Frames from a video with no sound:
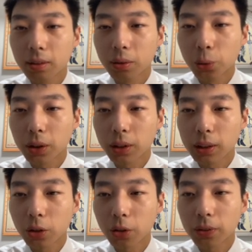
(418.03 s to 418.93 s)
which
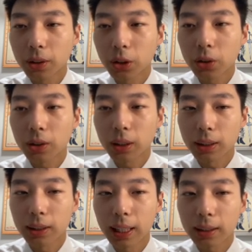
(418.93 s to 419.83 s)
is often used in
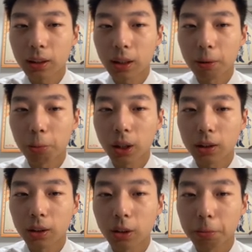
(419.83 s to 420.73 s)
the texture
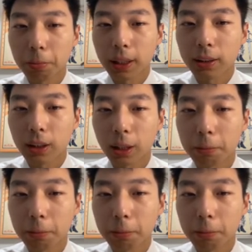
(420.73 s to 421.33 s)
compression of Blendshapes.